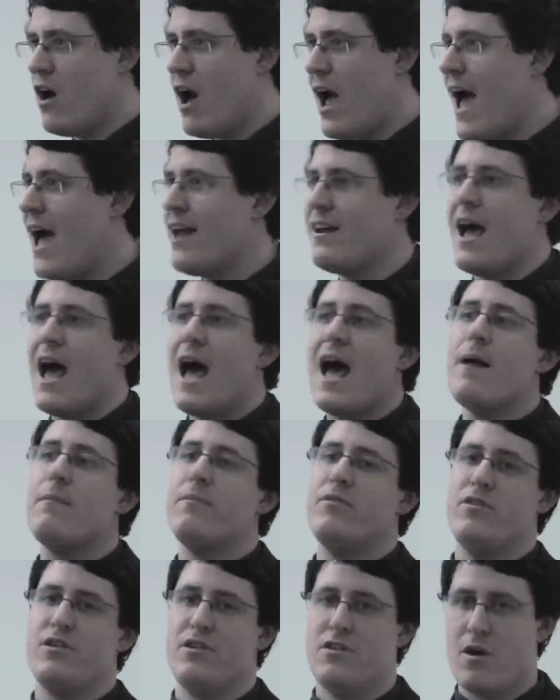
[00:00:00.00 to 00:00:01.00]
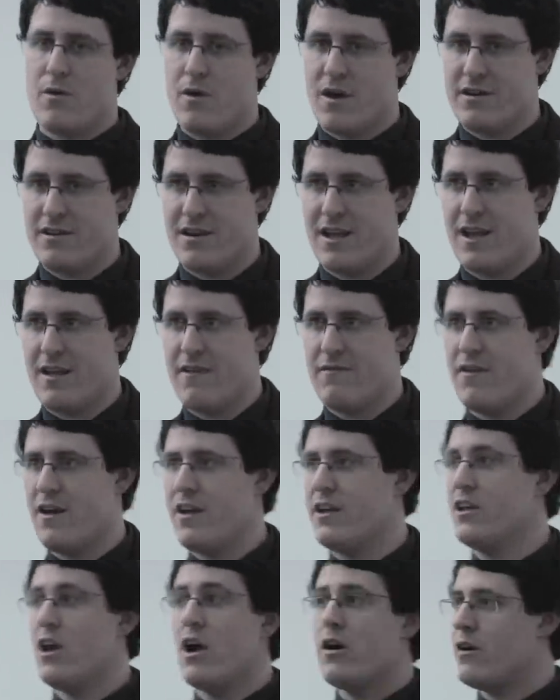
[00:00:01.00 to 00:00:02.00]
I had absolutely no idea
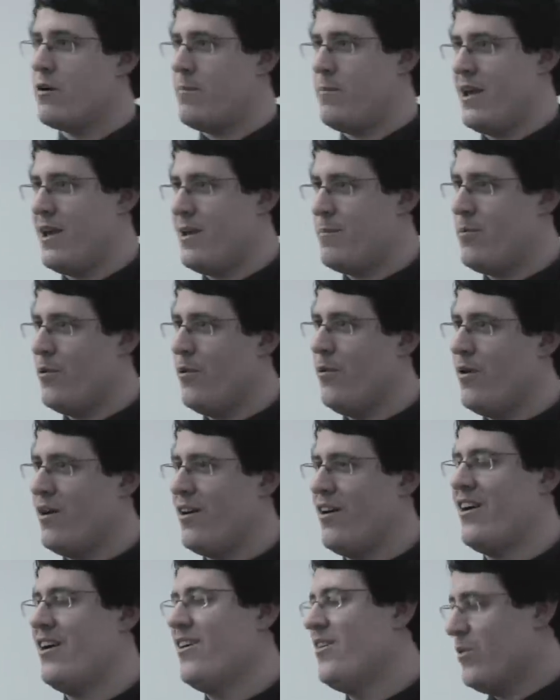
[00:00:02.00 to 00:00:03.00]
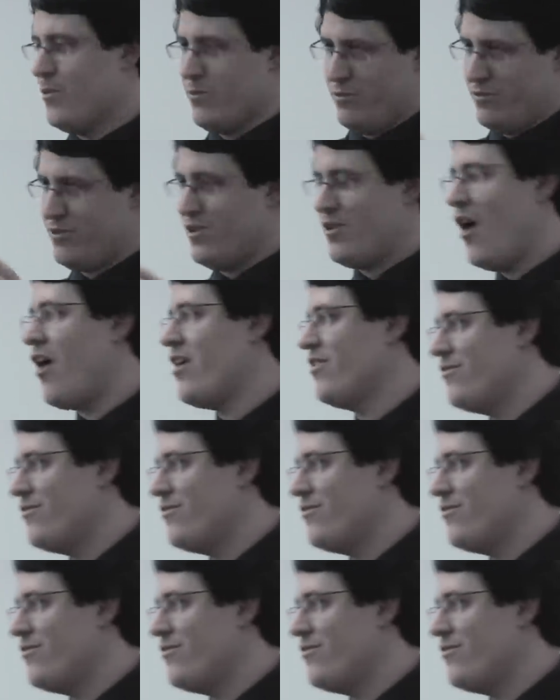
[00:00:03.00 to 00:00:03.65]
that younger people, and I was kind